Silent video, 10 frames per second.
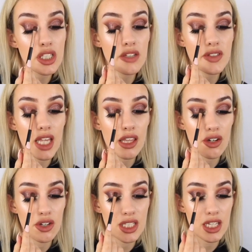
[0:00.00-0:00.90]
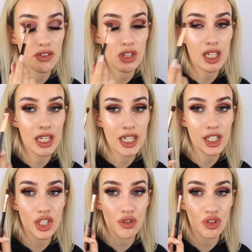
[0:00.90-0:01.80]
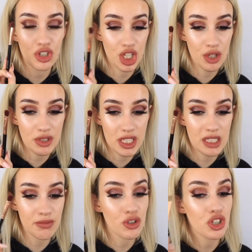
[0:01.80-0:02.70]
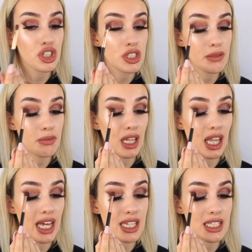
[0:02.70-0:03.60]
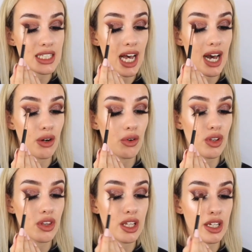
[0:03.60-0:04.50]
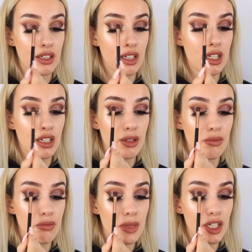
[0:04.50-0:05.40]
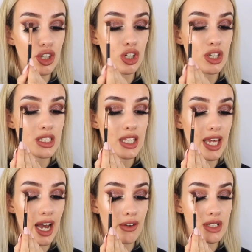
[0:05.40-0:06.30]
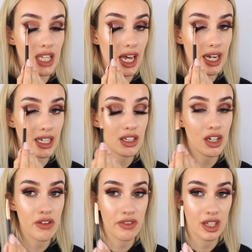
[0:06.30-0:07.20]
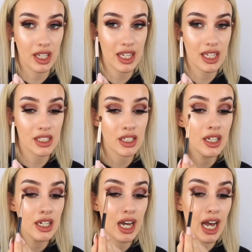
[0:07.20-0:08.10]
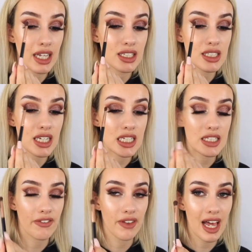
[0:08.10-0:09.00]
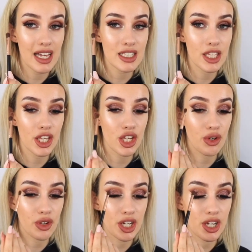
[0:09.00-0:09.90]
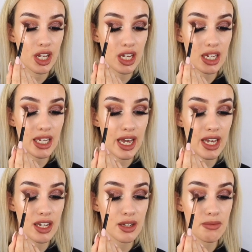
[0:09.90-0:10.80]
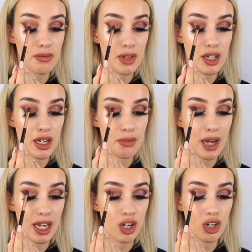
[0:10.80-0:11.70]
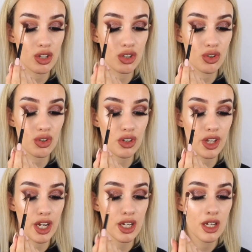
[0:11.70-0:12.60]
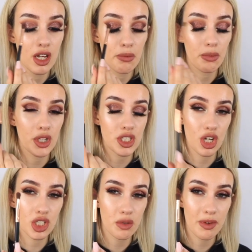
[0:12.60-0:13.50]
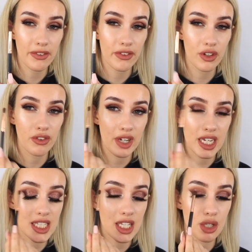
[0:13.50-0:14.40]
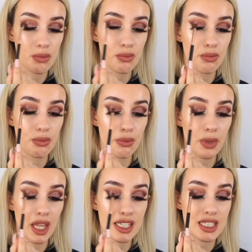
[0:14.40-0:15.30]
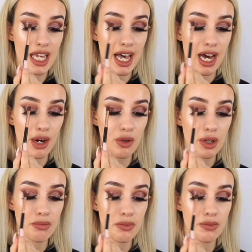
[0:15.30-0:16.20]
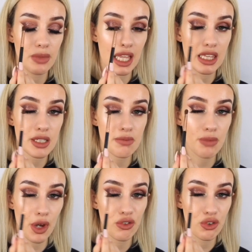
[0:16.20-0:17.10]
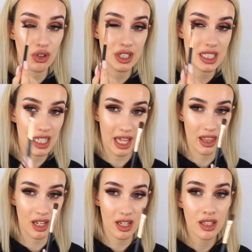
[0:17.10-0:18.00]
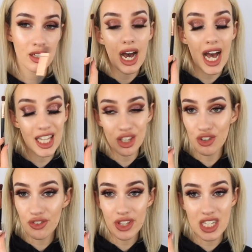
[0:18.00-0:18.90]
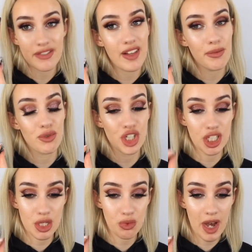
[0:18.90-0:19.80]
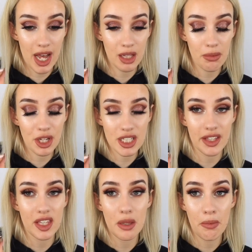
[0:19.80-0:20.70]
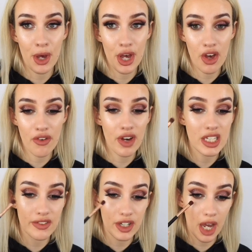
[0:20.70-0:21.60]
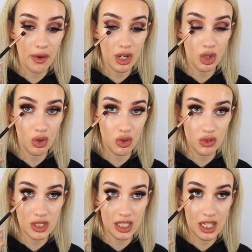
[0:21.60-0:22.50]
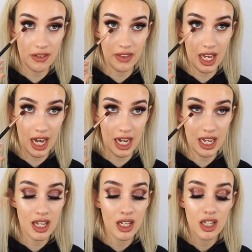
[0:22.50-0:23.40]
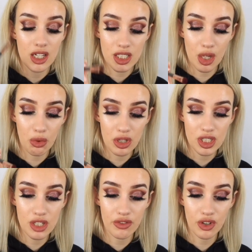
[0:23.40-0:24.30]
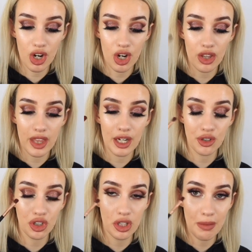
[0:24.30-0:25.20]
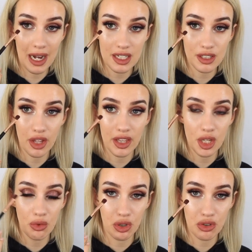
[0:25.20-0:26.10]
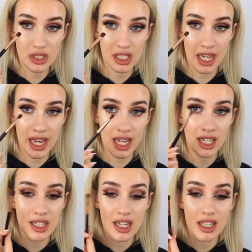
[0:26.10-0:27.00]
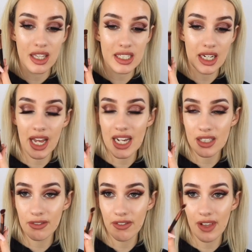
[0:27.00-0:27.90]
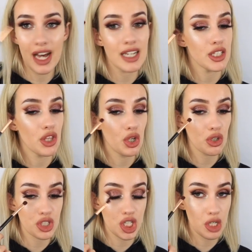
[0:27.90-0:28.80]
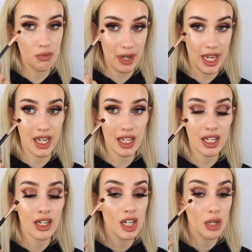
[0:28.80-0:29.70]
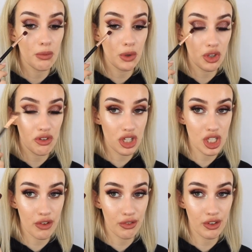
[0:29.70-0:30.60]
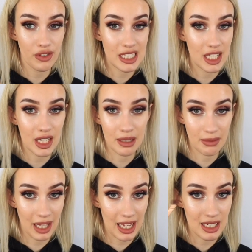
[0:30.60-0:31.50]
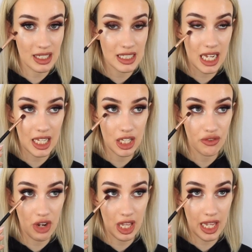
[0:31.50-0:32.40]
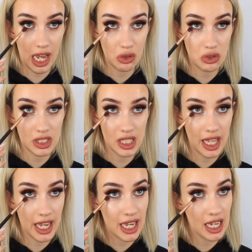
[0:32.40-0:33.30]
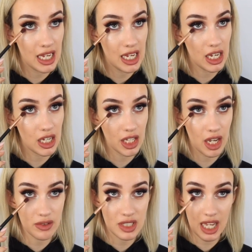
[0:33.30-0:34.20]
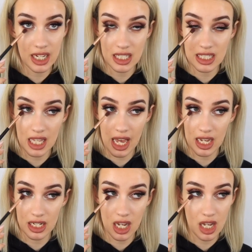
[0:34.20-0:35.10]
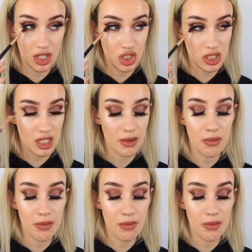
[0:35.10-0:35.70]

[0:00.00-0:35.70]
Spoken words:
you've set the concealer on the lid, you could use this brush to blend out the middle to the outside of the lid, and it's flat so that you can get it and pack on the colour, but it's also a bit fluffy so that you could blend it out and blend both colours together. I love these flat brushes as well because I think they're perfect for going underneath the eye. So once you've got that colour packed on that you under there, these are nice and flat, so they're not too big, but they're also fluffy so you can blend, and you can really get under there and go side to side and just